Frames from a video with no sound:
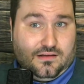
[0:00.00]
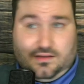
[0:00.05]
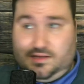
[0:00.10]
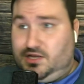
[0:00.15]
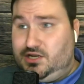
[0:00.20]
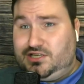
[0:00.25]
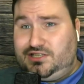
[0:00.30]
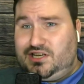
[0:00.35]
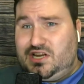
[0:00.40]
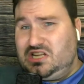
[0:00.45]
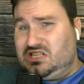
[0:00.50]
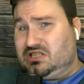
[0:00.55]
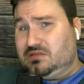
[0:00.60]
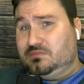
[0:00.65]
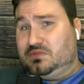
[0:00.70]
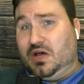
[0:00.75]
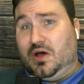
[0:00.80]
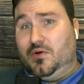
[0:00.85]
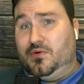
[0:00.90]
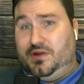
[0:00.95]
you just need
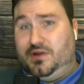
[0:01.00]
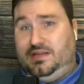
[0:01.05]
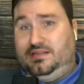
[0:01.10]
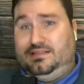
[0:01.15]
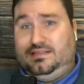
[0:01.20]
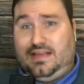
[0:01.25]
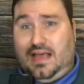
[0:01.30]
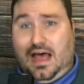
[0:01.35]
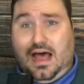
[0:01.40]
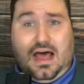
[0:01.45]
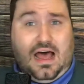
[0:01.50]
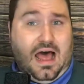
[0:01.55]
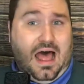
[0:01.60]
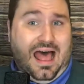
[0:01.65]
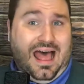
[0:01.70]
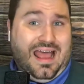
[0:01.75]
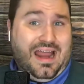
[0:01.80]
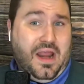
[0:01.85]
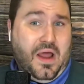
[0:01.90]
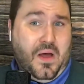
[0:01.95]
some Tony's.
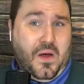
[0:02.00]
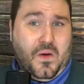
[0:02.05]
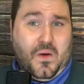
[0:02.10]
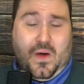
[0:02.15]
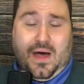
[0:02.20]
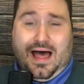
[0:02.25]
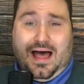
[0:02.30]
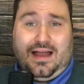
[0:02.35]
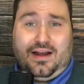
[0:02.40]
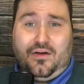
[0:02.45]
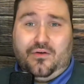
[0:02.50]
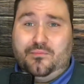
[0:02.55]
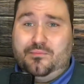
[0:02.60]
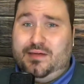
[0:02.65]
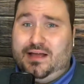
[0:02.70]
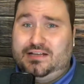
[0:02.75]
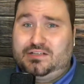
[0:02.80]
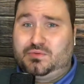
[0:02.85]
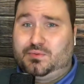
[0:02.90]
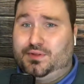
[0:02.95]
I don't
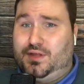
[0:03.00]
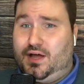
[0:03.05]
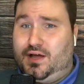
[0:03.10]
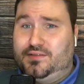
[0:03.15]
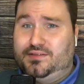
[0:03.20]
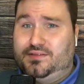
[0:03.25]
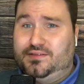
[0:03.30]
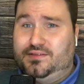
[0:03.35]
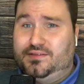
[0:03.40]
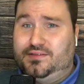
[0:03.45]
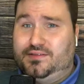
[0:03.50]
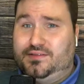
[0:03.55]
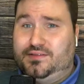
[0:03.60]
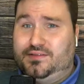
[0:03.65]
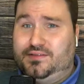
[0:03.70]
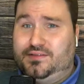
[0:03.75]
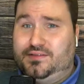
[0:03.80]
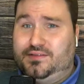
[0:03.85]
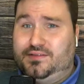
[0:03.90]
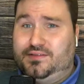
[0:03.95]
mess with all this
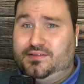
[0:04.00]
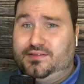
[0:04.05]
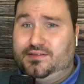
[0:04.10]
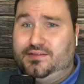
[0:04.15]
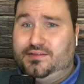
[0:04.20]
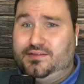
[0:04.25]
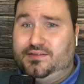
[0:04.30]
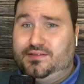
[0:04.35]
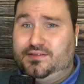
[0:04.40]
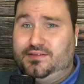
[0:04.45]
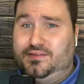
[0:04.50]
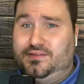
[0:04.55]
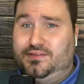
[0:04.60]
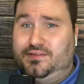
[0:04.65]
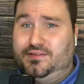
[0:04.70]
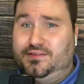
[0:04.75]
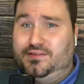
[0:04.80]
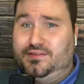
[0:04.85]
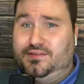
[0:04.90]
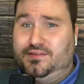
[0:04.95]
marinade,
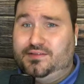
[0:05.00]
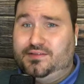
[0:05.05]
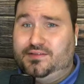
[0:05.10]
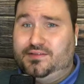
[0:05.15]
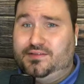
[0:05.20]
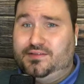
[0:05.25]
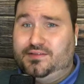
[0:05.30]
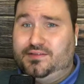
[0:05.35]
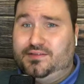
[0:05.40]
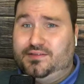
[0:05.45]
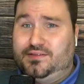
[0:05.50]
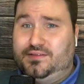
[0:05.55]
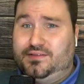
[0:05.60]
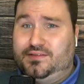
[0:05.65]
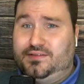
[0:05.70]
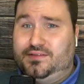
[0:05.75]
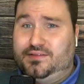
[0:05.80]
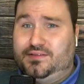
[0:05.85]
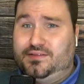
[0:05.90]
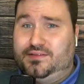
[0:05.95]
barbecue
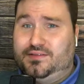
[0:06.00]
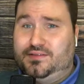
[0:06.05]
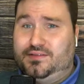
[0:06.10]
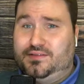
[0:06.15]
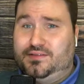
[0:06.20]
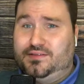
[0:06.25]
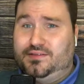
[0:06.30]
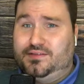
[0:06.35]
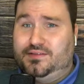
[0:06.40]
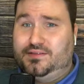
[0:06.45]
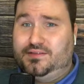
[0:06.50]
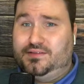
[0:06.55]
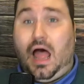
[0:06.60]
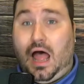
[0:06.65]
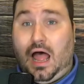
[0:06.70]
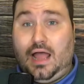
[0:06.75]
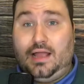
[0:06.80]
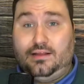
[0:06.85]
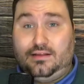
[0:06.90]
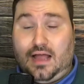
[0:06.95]
sauce, all that.
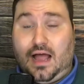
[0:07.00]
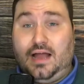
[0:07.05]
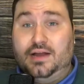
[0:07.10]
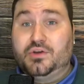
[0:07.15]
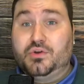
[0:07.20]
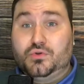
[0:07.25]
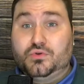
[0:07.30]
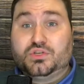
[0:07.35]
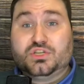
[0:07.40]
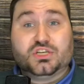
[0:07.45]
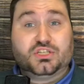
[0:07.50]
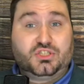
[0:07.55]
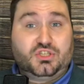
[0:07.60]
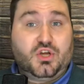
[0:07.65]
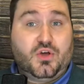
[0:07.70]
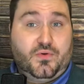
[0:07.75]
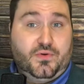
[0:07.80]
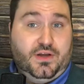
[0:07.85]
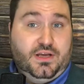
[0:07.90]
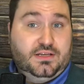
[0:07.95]
I do just
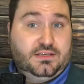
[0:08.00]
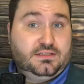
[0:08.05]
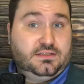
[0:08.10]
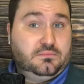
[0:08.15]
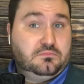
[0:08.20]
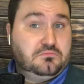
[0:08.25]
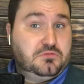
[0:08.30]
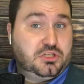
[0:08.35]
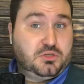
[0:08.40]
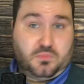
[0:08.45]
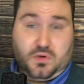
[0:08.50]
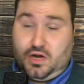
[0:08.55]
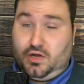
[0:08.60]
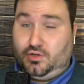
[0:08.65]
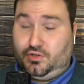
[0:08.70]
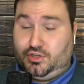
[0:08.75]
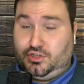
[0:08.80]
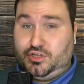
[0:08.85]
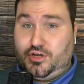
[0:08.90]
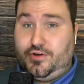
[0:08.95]
Tony's.
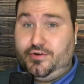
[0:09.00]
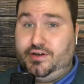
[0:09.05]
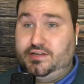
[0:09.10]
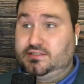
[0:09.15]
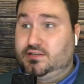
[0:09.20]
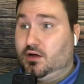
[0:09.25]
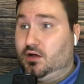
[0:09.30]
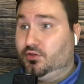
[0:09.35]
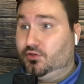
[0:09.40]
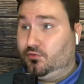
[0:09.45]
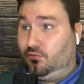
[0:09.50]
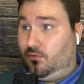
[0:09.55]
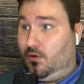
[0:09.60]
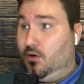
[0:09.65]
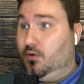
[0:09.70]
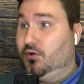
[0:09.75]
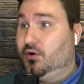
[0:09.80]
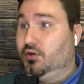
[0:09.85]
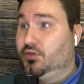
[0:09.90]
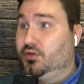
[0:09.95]
Sprinkle the Tony's on,
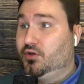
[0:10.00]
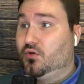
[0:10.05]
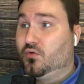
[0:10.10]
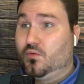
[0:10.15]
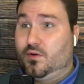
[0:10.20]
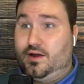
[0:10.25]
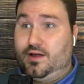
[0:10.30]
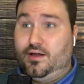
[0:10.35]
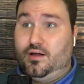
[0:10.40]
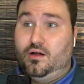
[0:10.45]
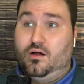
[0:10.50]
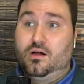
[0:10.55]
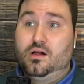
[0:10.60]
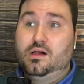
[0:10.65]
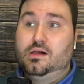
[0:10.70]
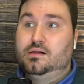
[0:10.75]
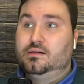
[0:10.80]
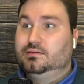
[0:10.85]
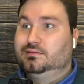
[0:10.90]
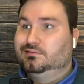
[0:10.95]
throw it on the grill,
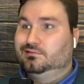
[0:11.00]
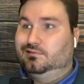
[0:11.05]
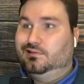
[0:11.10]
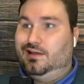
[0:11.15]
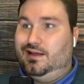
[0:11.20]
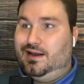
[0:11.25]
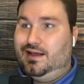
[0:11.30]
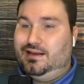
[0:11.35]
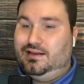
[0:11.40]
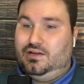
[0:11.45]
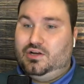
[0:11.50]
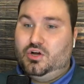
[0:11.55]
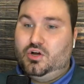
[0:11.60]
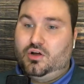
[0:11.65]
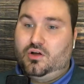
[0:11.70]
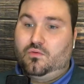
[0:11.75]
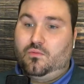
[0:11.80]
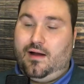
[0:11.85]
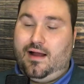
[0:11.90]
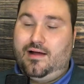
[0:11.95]
let it
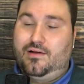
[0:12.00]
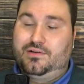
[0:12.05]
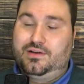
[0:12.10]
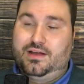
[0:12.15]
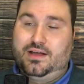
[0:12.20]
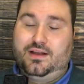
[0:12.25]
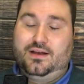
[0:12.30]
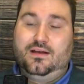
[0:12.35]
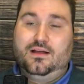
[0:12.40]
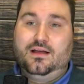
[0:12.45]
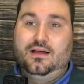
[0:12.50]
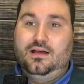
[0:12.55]
cook around it.